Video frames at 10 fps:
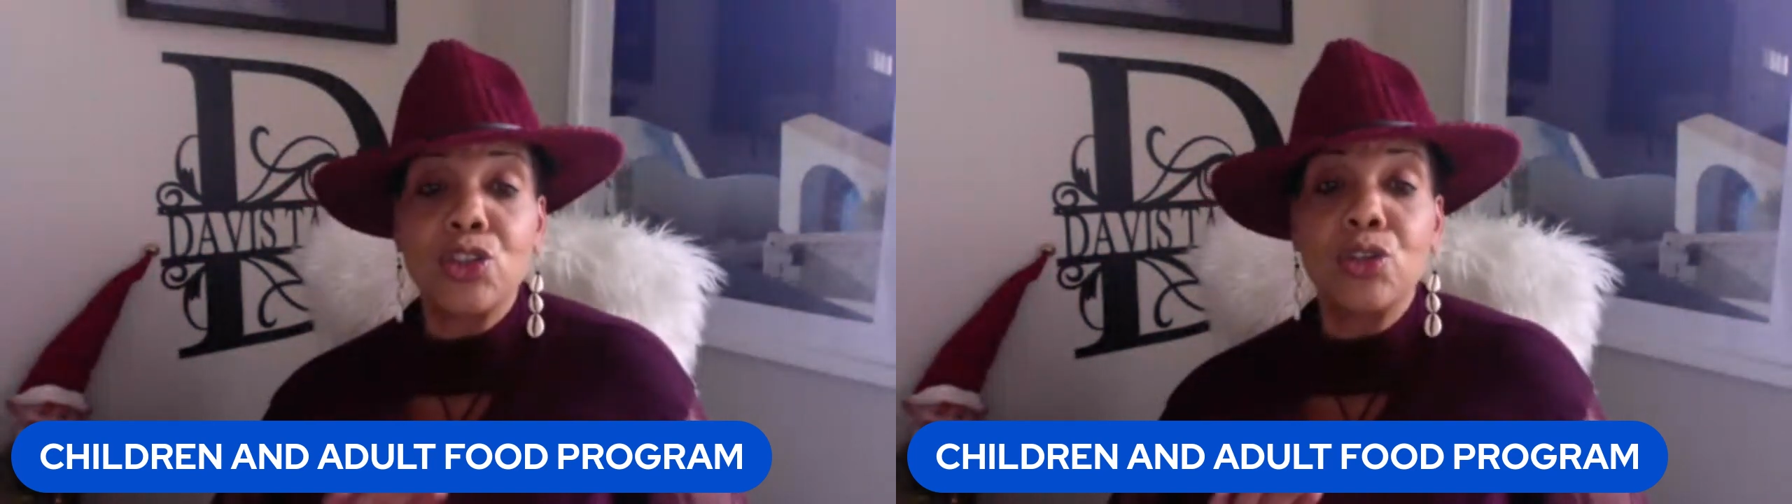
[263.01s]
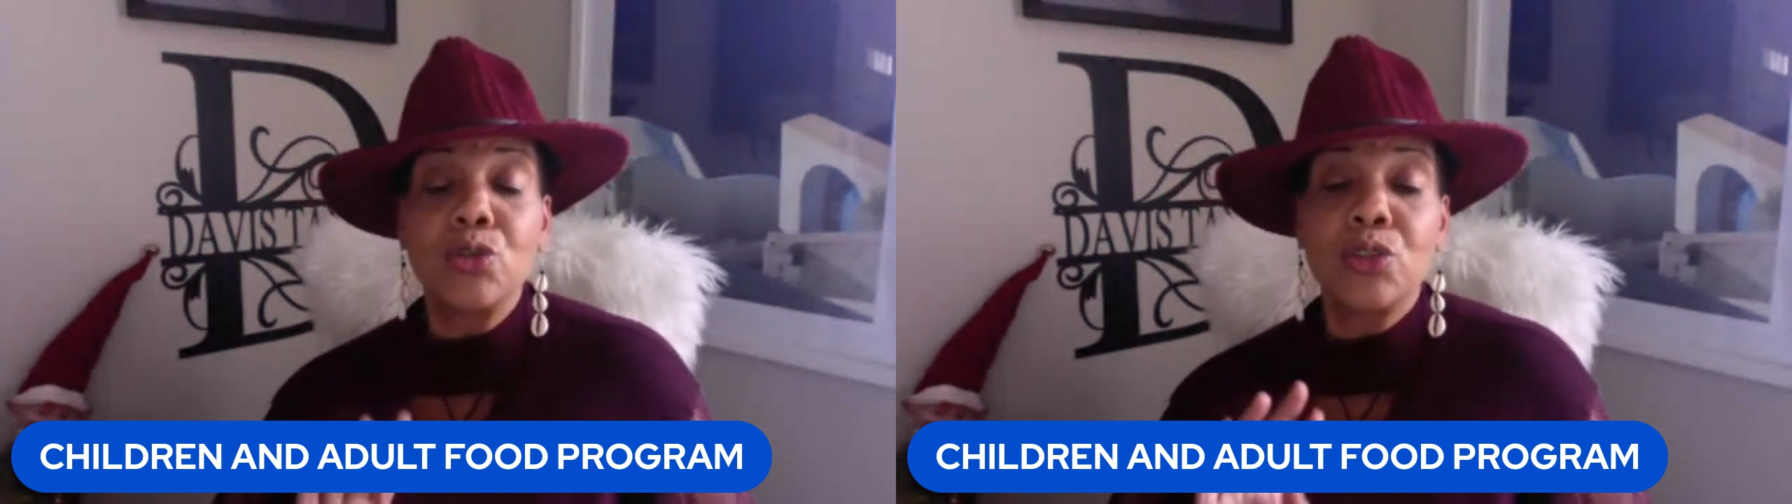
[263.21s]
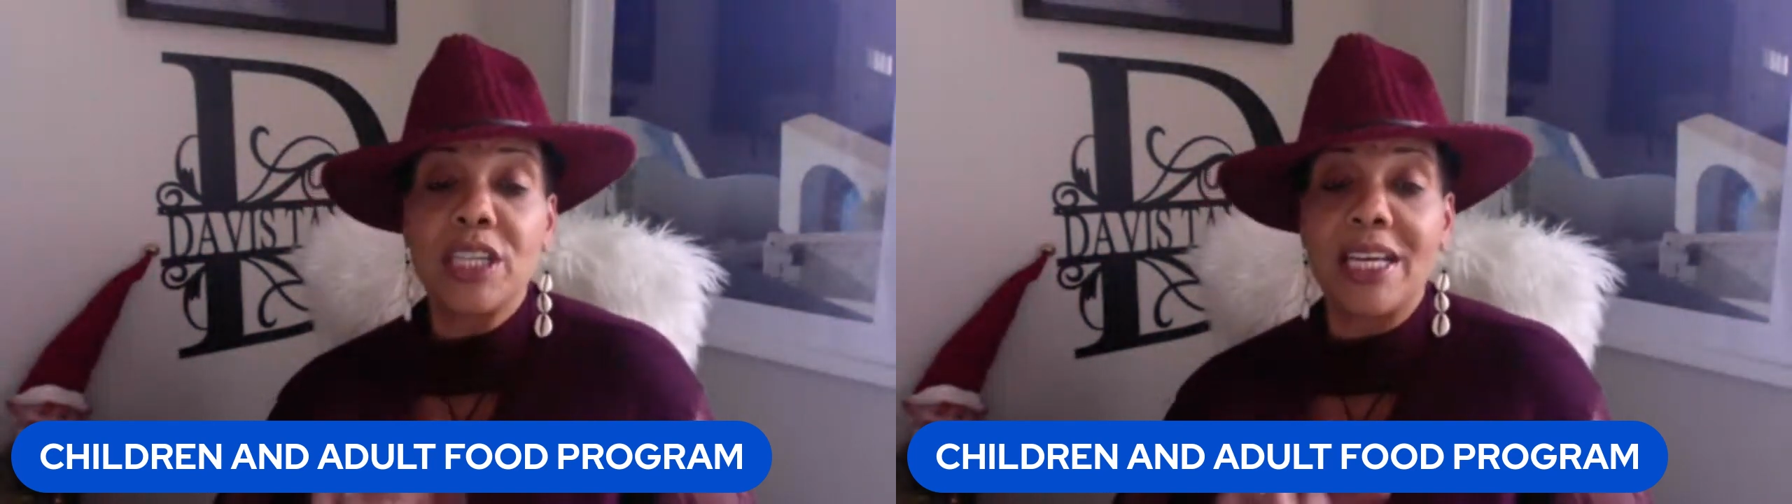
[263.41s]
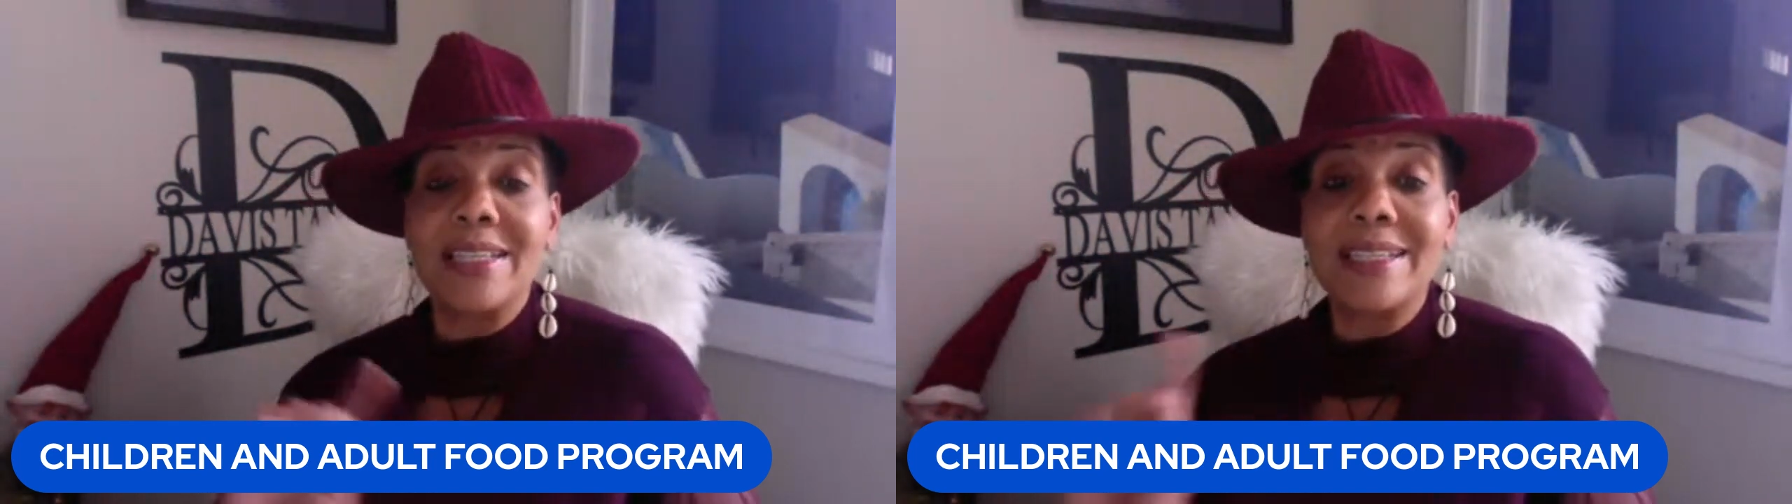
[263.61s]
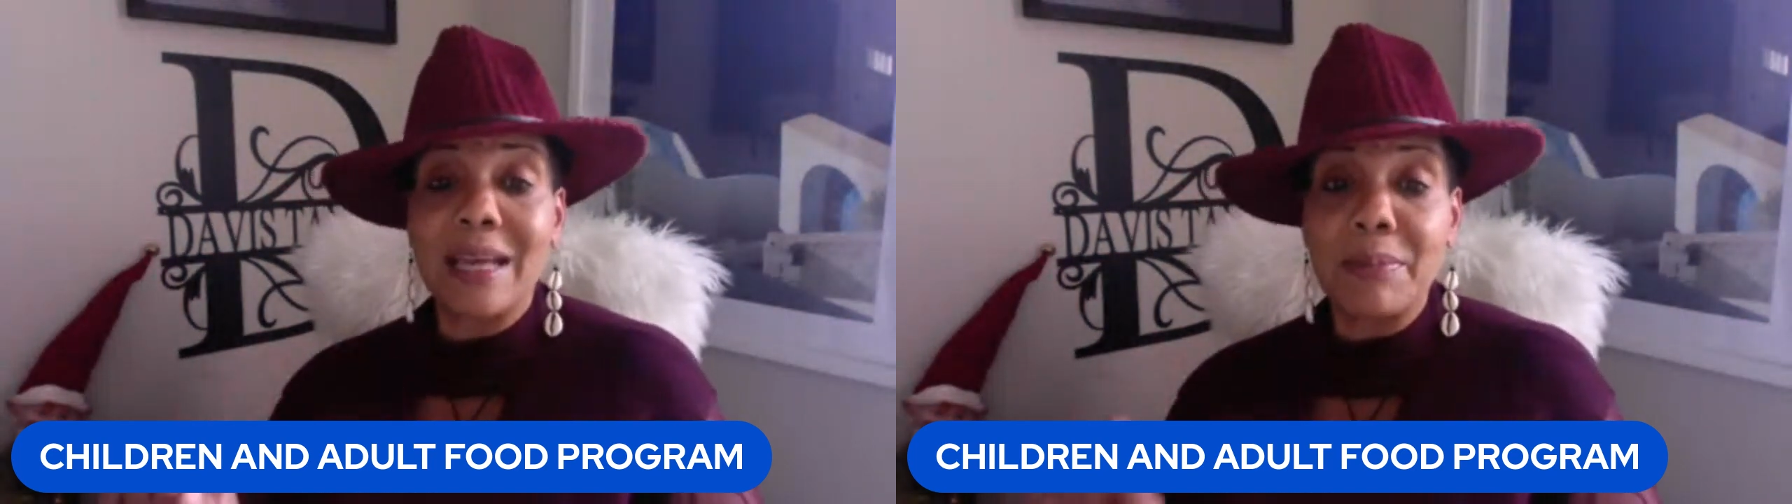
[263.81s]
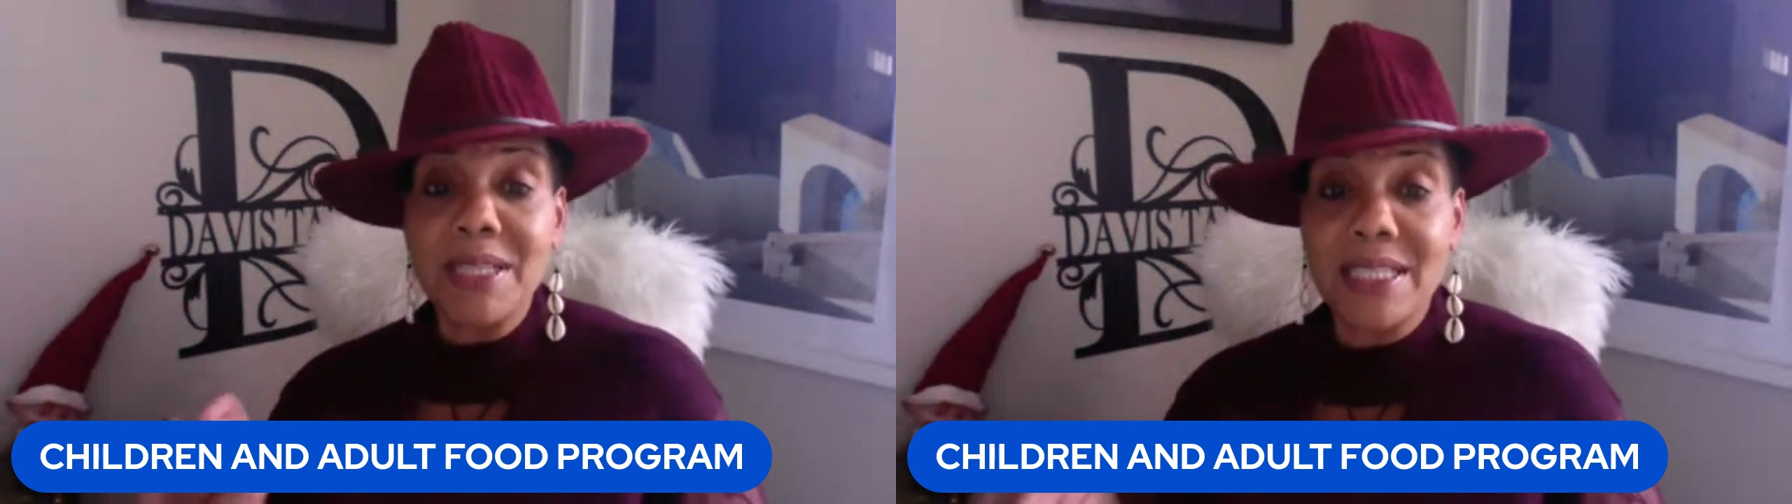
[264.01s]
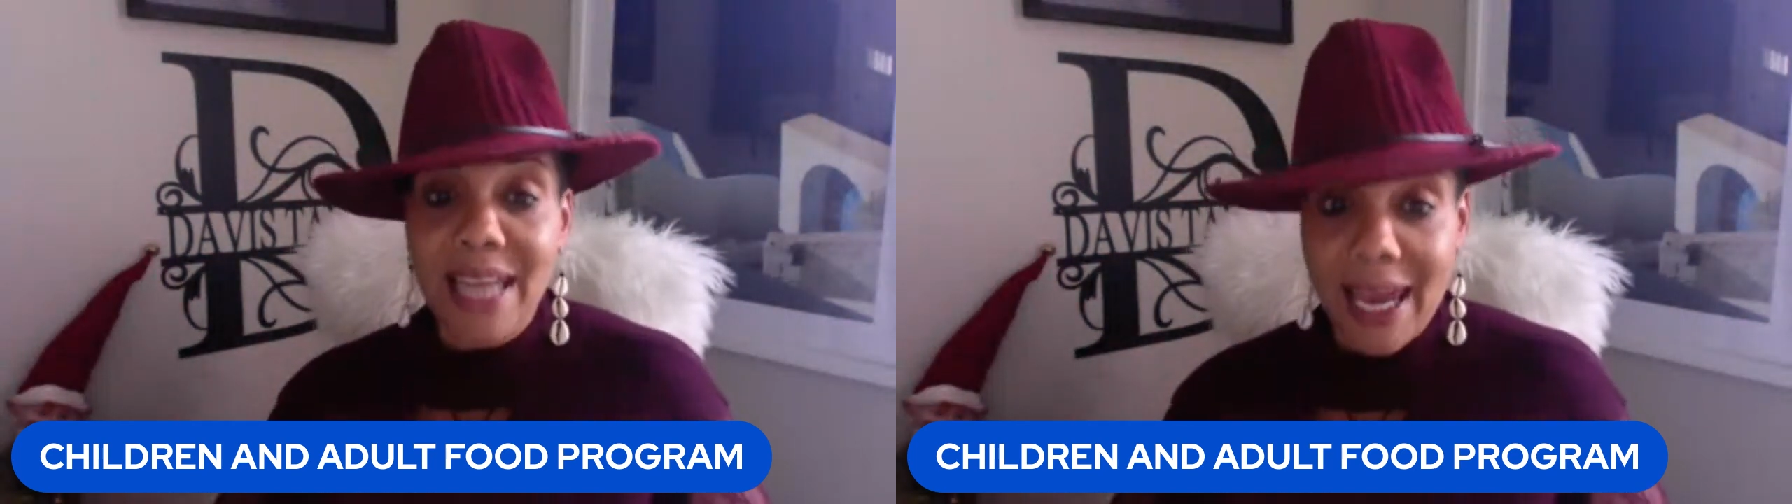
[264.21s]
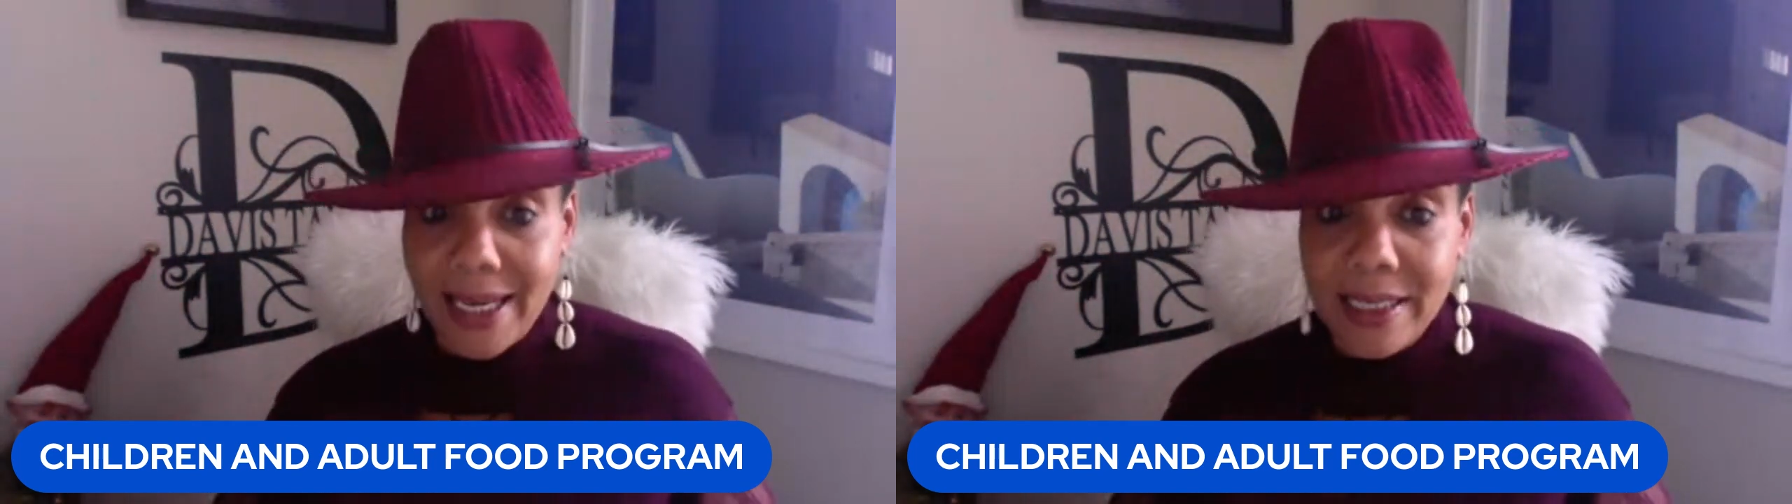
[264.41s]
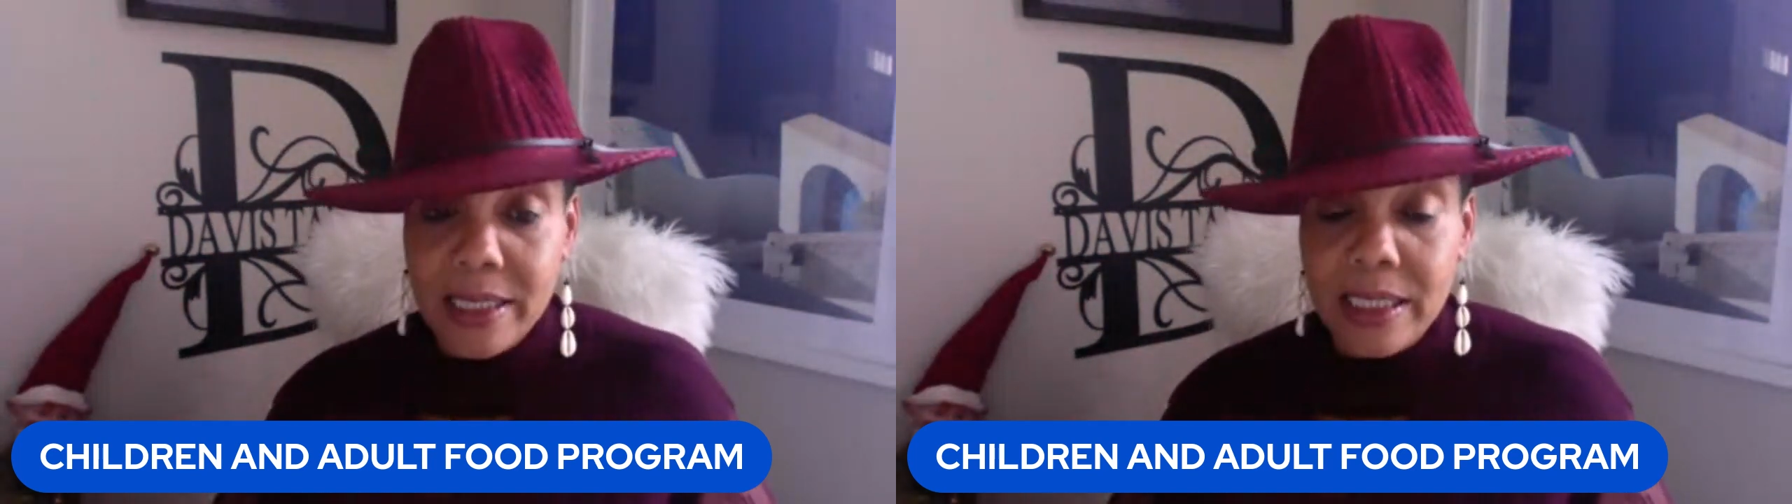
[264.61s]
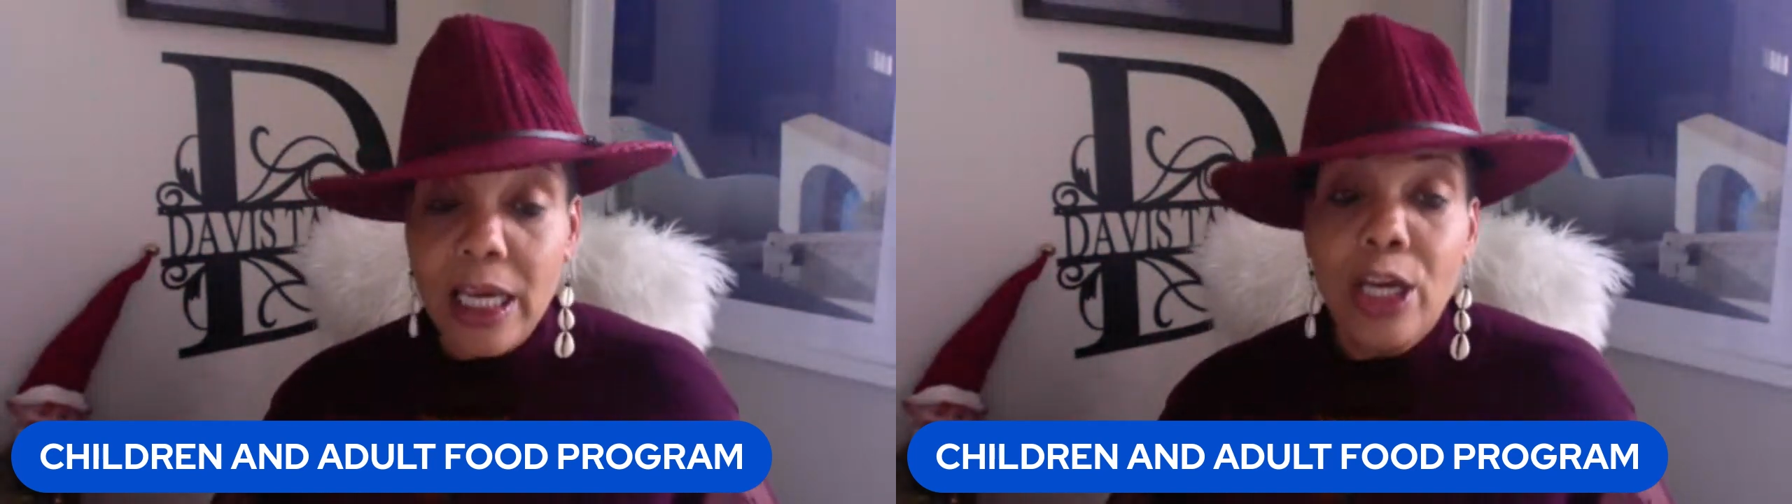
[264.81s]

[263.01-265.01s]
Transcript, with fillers: you in some states,